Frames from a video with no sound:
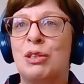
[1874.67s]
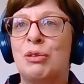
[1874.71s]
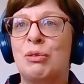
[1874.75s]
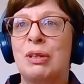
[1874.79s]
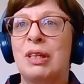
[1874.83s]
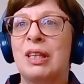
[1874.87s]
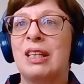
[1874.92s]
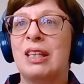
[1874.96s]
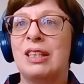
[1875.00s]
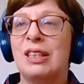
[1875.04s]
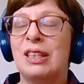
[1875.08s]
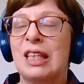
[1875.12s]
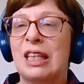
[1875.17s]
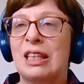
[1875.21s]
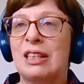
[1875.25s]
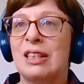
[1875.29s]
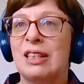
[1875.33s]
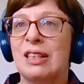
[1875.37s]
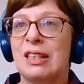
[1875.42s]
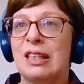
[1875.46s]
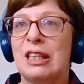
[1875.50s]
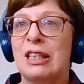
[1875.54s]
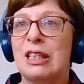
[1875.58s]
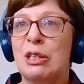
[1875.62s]
history and
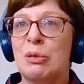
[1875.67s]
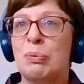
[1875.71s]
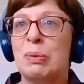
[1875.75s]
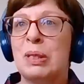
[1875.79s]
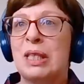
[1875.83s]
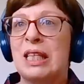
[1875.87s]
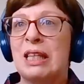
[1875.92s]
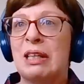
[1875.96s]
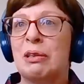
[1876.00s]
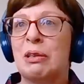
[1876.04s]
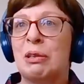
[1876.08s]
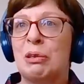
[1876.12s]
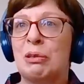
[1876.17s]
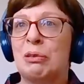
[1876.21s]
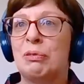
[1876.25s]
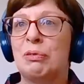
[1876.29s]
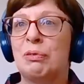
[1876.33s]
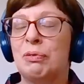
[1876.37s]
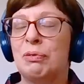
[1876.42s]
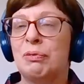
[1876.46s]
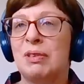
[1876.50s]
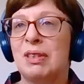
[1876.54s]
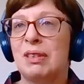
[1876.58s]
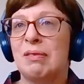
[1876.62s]
gender studies
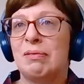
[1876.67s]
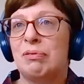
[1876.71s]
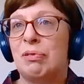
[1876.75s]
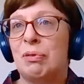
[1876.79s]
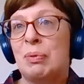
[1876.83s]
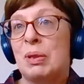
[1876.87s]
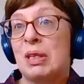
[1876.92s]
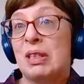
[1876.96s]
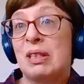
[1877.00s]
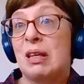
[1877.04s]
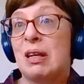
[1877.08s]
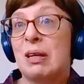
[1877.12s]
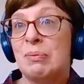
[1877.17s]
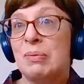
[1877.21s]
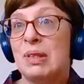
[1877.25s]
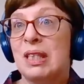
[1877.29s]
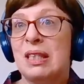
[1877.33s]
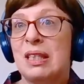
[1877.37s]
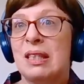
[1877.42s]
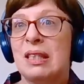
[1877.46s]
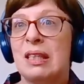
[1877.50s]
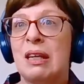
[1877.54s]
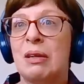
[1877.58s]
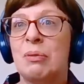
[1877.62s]
material from the time
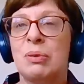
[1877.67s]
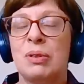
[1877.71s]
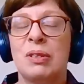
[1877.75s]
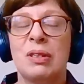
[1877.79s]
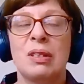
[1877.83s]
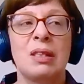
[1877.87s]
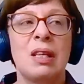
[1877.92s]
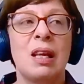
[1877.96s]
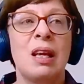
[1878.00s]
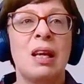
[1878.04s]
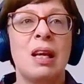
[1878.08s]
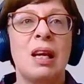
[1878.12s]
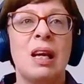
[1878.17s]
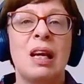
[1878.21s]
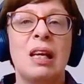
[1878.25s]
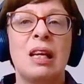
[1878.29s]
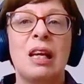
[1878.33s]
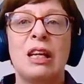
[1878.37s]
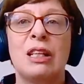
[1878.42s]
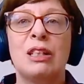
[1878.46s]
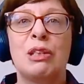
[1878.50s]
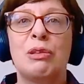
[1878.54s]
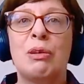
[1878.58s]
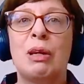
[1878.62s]
since I was
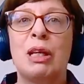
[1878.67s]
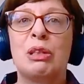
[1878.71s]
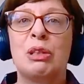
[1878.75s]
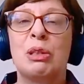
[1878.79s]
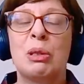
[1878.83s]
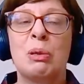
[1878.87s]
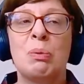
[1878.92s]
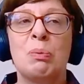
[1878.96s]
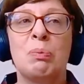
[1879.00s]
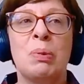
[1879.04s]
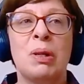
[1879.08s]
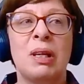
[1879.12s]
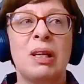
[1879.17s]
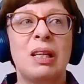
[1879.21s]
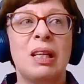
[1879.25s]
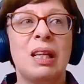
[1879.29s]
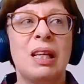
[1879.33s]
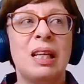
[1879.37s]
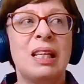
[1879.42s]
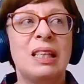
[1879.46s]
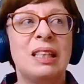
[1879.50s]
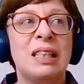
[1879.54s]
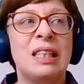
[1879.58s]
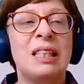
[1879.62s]
an undergraduate.
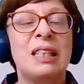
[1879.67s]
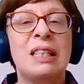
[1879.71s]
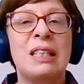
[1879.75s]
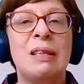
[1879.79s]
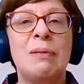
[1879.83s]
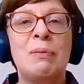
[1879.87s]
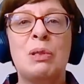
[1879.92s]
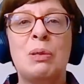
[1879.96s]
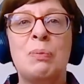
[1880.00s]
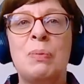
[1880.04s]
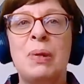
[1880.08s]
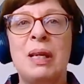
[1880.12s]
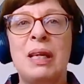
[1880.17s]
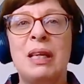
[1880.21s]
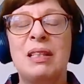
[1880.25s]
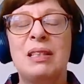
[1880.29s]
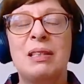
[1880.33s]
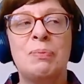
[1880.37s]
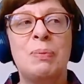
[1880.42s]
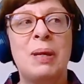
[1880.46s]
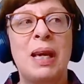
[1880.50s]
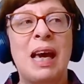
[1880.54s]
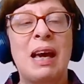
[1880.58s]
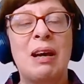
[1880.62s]
But it did seem to
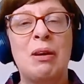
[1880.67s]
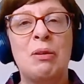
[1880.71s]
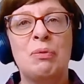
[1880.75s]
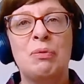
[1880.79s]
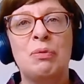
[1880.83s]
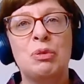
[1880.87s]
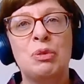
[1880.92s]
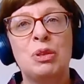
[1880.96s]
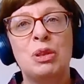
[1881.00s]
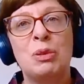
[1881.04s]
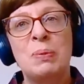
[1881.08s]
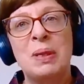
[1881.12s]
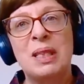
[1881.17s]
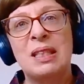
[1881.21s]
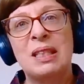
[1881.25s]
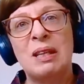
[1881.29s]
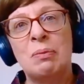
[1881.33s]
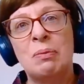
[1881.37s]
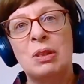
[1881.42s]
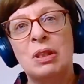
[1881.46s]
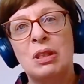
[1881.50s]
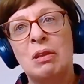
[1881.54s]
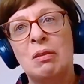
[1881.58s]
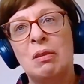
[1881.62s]
me to be helpful to be
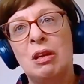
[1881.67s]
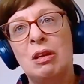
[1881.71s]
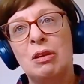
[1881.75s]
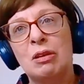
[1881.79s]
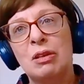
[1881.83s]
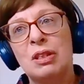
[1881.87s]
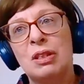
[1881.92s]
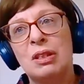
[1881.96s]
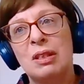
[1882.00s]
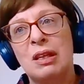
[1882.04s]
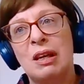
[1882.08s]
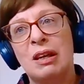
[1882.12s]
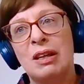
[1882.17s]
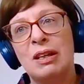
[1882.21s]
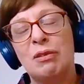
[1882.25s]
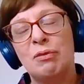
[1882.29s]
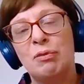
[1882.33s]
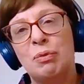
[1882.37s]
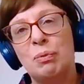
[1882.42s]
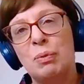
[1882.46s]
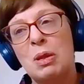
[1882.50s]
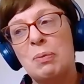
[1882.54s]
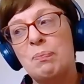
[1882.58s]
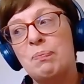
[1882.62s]
someone who looks
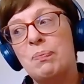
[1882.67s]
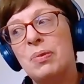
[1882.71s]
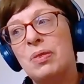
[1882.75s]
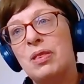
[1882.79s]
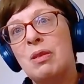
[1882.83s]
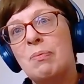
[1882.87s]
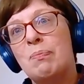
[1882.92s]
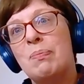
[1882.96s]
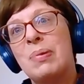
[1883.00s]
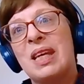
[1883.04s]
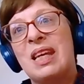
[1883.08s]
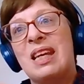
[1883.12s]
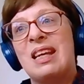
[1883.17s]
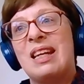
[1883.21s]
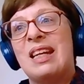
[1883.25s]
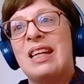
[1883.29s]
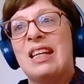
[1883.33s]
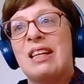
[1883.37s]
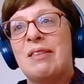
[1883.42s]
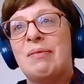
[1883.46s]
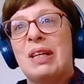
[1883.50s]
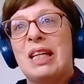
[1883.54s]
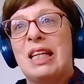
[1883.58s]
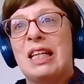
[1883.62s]
kind of from the
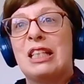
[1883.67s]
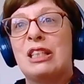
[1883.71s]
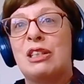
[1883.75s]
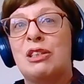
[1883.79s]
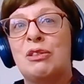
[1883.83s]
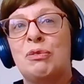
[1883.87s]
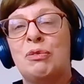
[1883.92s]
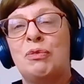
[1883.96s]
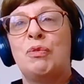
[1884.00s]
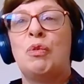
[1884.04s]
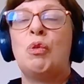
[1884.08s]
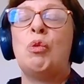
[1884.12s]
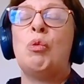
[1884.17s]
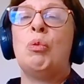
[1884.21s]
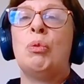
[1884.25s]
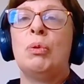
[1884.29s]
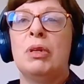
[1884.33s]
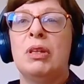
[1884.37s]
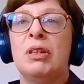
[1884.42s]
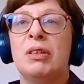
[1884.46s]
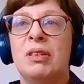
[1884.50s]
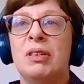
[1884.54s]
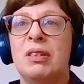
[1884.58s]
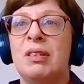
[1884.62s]
beginning of English
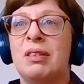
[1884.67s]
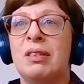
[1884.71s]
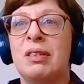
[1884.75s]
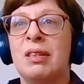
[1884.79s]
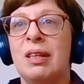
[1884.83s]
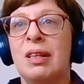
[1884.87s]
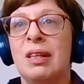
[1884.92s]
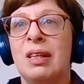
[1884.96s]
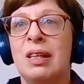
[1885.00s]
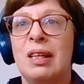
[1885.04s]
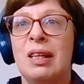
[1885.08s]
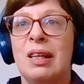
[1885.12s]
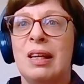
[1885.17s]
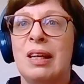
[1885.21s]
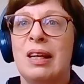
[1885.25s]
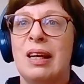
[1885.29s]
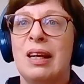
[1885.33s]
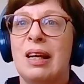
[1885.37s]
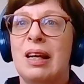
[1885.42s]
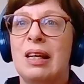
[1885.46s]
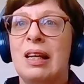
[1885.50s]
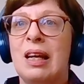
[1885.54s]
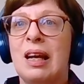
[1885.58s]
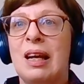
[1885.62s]
thoughts
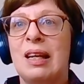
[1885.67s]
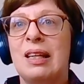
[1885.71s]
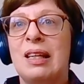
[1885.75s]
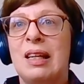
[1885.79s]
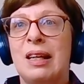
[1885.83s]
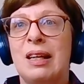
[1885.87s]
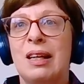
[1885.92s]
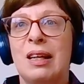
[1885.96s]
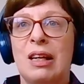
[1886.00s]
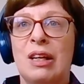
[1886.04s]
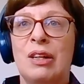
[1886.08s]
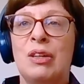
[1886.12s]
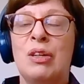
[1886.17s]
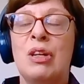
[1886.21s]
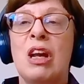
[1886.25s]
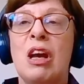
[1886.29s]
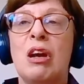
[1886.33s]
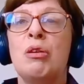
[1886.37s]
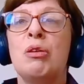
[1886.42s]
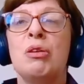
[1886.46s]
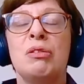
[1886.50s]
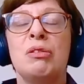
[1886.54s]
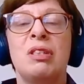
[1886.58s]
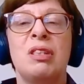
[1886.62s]
and
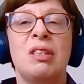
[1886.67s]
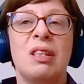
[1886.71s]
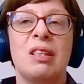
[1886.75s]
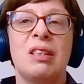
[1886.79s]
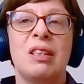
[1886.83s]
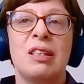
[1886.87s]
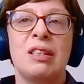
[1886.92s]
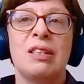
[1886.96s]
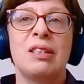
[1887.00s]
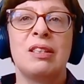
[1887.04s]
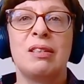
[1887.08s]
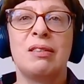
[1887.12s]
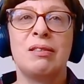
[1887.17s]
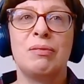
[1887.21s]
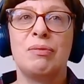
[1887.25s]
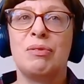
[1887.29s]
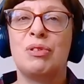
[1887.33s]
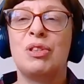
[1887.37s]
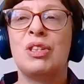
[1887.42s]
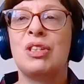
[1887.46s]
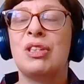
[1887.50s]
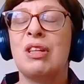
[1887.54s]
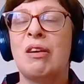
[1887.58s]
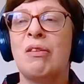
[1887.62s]
knows that there's
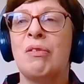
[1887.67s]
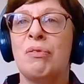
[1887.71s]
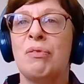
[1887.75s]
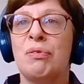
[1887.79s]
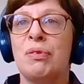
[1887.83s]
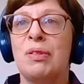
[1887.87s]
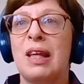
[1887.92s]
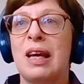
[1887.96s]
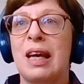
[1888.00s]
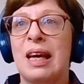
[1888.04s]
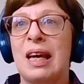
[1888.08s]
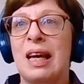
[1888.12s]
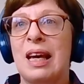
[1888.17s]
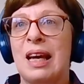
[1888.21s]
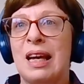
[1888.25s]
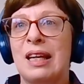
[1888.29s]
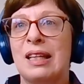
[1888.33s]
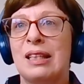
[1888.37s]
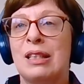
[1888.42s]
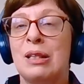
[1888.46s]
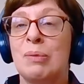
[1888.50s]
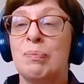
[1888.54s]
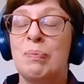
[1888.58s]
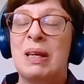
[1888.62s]
stuff
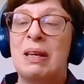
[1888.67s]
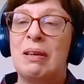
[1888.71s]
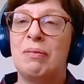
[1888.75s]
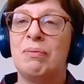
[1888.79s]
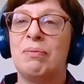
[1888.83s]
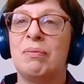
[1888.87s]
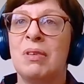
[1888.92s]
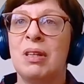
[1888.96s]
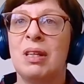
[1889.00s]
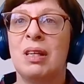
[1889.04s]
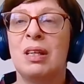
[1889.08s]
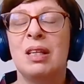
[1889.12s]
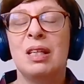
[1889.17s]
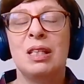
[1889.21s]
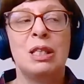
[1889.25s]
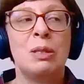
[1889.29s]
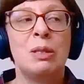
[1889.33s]
there to be